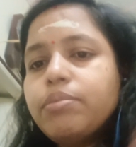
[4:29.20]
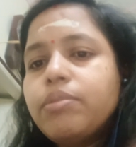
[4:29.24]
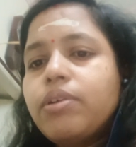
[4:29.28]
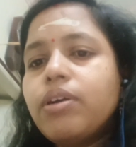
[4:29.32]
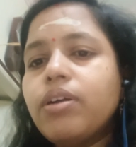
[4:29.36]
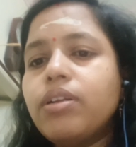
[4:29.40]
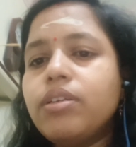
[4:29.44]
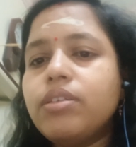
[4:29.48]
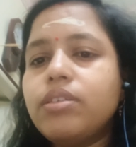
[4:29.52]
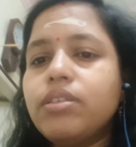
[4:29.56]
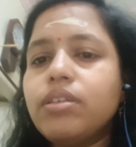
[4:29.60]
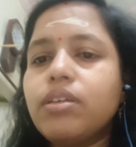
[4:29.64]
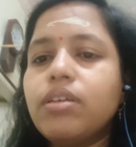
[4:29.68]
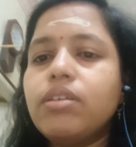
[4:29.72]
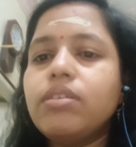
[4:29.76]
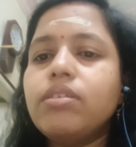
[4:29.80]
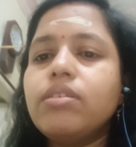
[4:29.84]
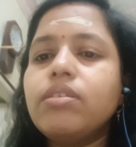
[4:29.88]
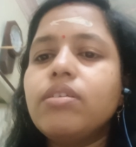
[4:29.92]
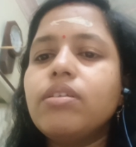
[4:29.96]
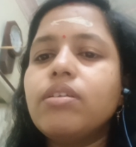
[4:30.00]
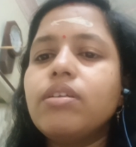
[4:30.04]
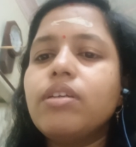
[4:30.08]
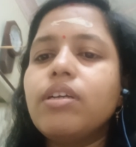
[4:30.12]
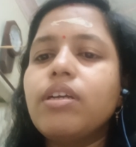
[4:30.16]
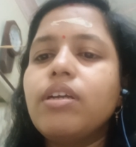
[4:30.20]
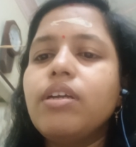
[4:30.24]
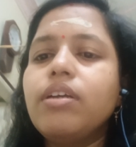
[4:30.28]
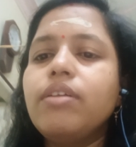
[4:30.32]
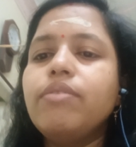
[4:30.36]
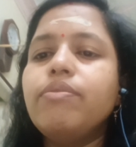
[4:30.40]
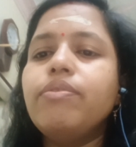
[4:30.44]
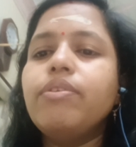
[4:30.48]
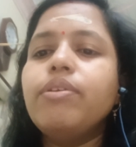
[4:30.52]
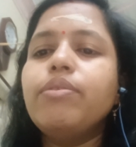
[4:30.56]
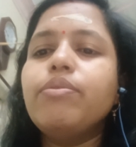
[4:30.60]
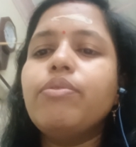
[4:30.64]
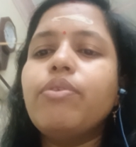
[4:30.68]
cultures,
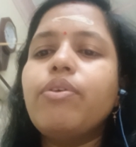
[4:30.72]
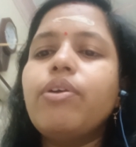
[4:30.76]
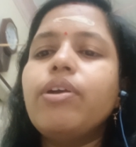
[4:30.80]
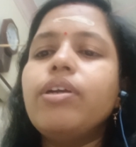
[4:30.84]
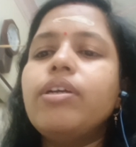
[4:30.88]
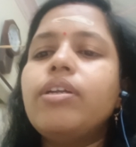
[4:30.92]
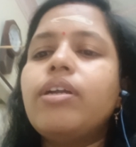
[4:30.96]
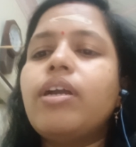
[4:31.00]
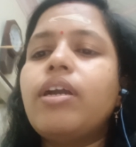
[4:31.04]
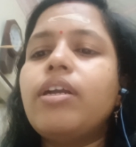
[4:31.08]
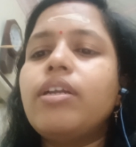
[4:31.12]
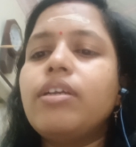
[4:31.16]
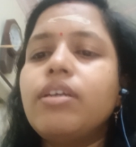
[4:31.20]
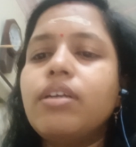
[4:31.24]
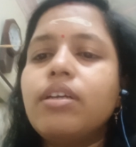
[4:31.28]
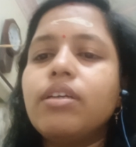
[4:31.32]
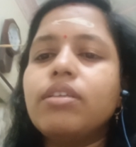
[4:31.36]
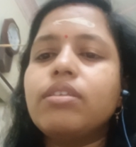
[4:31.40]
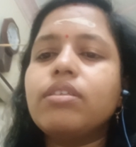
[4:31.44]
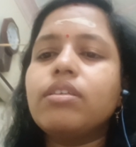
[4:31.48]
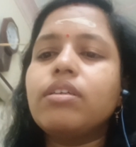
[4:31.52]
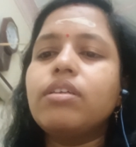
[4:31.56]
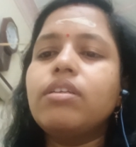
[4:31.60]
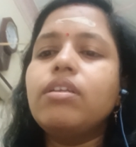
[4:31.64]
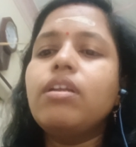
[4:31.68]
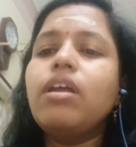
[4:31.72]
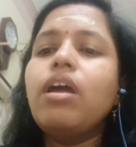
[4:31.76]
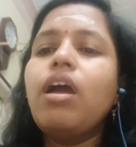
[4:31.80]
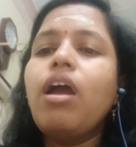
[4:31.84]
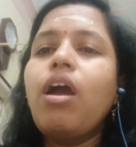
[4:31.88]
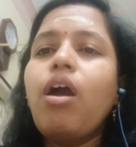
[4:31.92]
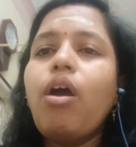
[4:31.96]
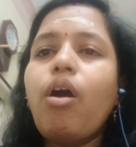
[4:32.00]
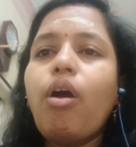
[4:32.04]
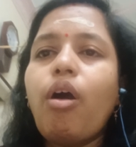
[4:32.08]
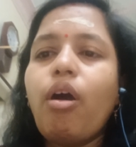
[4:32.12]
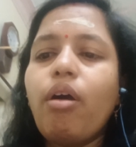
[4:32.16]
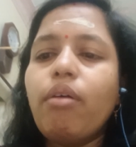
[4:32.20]
in vivo eradication
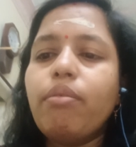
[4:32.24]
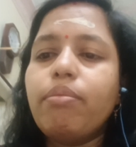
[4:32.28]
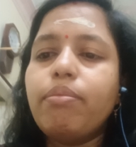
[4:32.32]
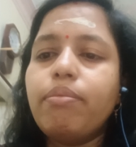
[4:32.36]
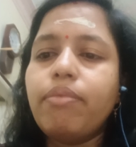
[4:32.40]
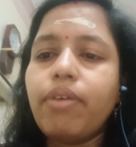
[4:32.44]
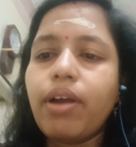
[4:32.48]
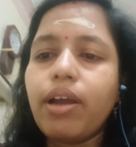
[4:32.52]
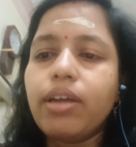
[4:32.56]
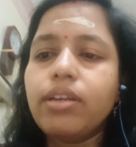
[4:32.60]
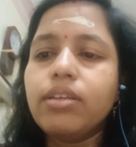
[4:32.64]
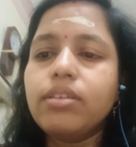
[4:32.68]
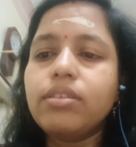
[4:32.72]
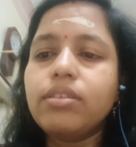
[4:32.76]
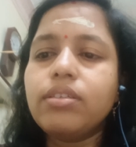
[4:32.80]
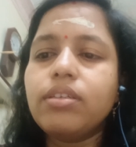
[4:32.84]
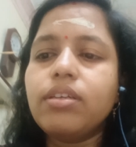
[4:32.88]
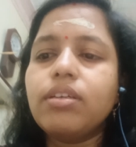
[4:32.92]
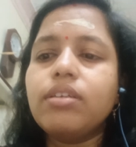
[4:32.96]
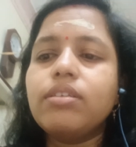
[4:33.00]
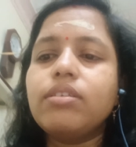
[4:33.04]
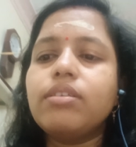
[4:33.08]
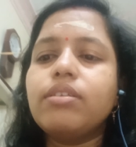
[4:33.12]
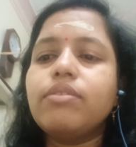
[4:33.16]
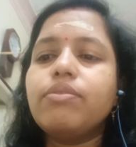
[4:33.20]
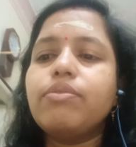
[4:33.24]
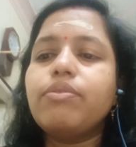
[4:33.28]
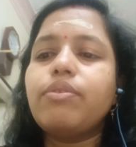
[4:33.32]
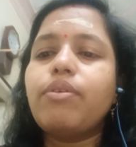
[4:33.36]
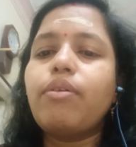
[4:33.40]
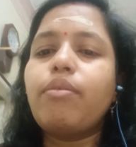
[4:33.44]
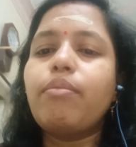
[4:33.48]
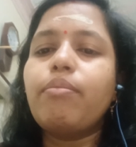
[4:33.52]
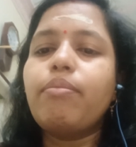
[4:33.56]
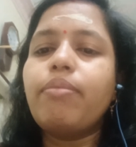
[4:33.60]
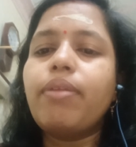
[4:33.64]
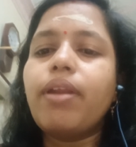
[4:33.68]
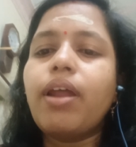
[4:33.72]
of viruses
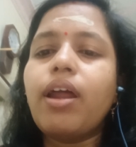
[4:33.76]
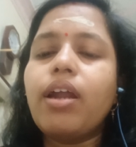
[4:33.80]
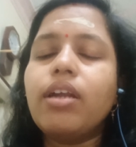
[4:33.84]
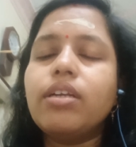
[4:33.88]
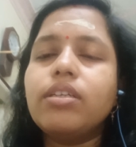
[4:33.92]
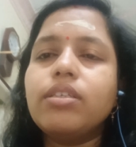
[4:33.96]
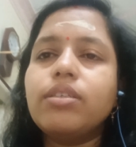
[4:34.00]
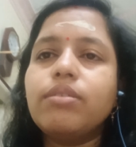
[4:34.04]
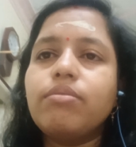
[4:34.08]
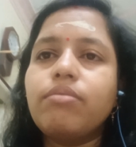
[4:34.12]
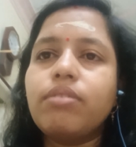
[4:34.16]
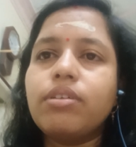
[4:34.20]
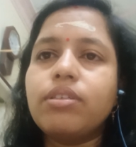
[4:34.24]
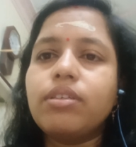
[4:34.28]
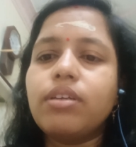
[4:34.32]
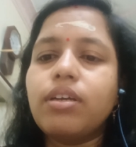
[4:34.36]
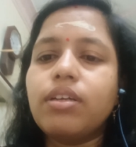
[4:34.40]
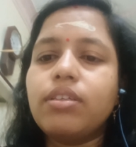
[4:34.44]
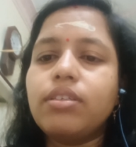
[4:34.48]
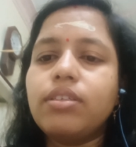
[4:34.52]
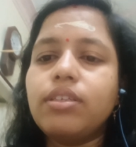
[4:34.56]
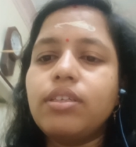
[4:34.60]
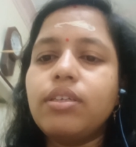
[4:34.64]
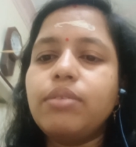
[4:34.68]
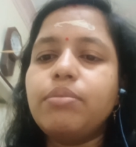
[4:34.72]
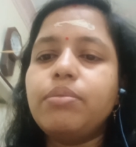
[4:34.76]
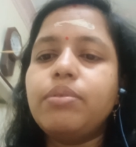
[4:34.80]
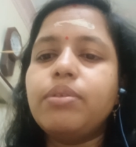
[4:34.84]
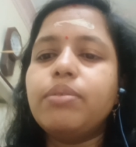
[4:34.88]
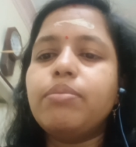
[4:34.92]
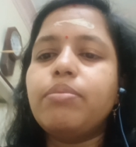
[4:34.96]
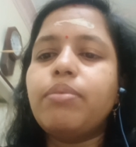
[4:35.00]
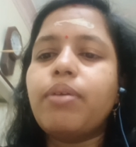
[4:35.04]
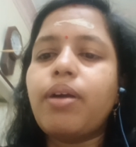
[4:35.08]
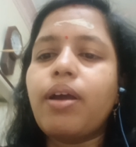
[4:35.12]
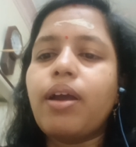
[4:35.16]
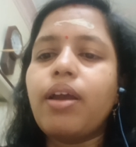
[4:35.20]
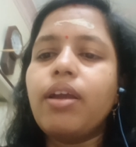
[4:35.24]
from plants was achieved
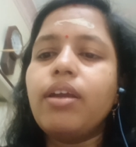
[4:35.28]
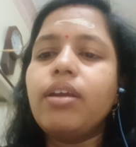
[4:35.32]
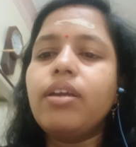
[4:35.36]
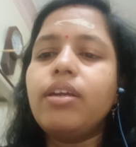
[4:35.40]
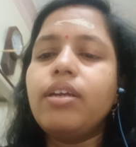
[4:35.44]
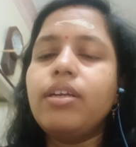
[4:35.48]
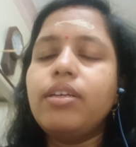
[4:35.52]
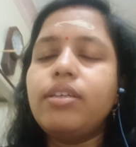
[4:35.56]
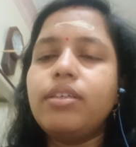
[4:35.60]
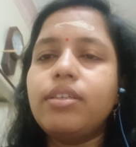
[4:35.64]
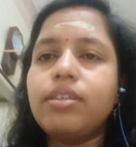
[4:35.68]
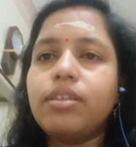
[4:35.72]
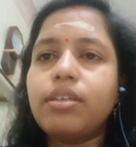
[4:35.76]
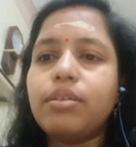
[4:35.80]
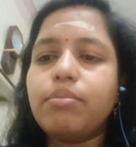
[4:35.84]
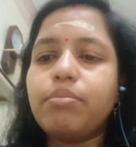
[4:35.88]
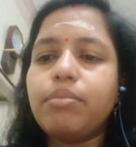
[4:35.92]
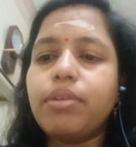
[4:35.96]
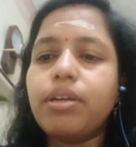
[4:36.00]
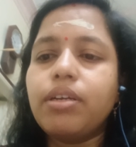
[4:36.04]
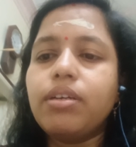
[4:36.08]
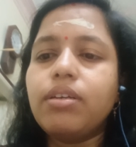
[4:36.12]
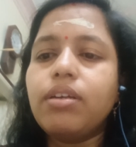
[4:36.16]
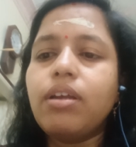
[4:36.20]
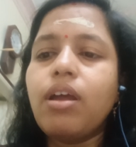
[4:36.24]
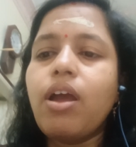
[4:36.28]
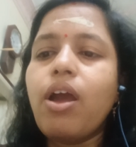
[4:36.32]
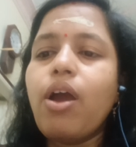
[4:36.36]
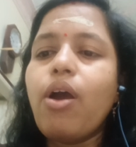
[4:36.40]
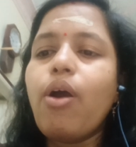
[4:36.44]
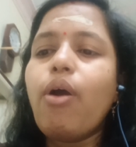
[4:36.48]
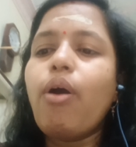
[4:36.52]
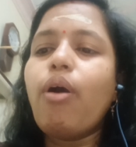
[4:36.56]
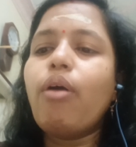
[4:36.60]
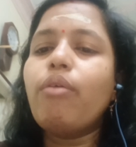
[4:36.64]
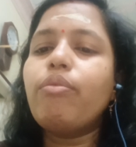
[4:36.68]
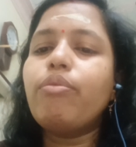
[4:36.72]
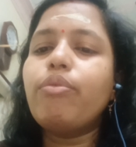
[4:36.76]
by heat treatment
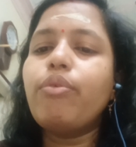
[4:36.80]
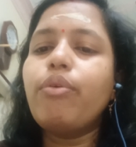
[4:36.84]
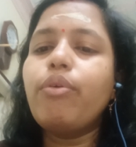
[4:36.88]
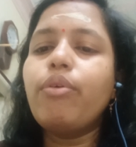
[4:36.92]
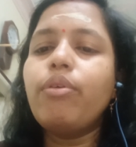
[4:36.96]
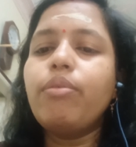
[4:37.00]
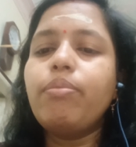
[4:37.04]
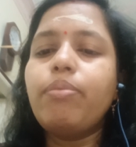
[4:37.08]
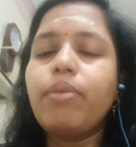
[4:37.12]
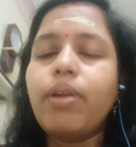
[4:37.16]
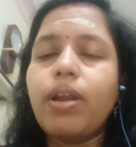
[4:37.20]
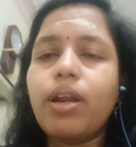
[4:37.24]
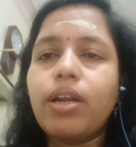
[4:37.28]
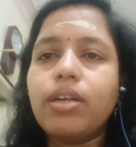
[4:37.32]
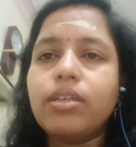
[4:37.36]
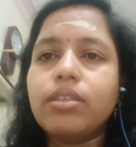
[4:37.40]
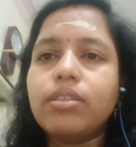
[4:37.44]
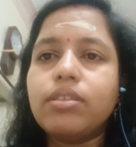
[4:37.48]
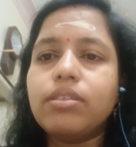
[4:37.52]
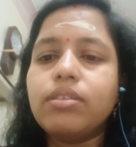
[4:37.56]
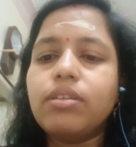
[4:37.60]
of whole plants.